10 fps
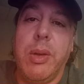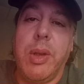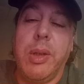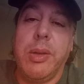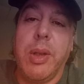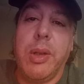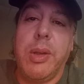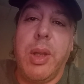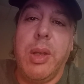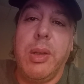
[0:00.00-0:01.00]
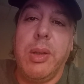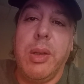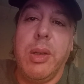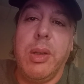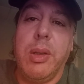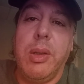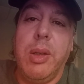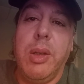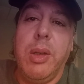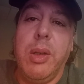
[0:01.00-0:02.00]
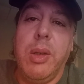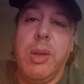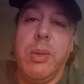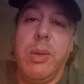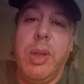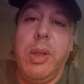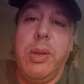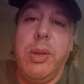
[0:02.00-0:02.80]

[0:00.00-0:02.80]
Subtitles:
things like that. We need